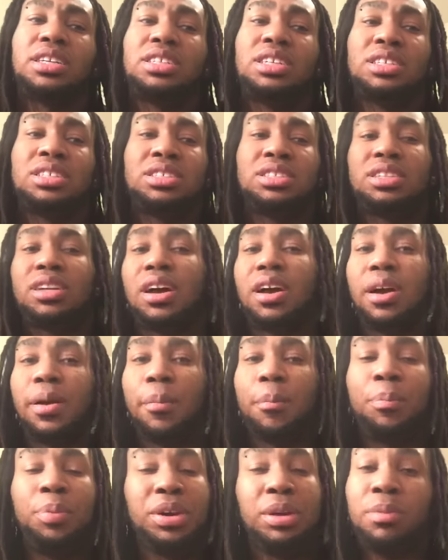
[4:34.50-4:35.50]
just
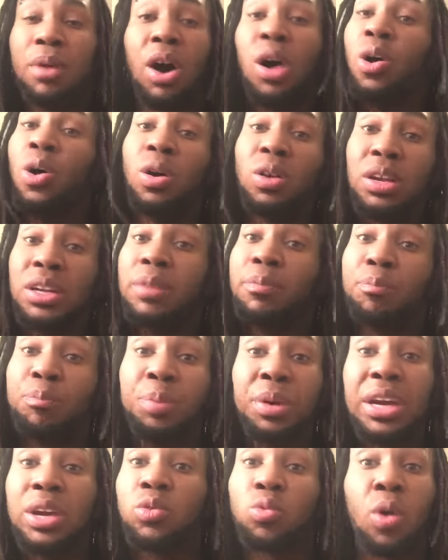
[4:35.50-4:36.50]
put them all
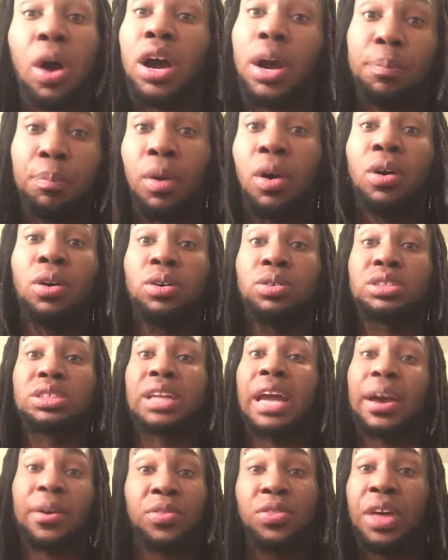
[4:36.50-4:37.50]
in big rock
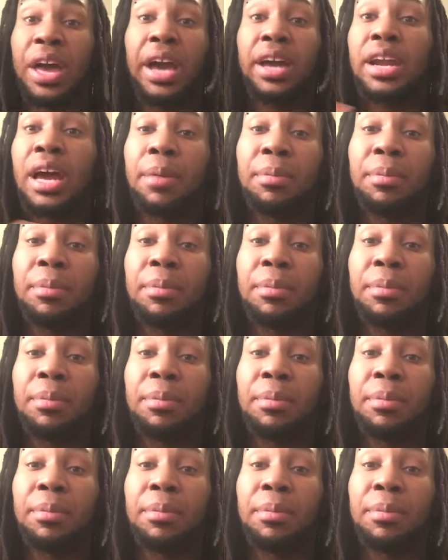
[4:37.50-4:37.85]
balls like that.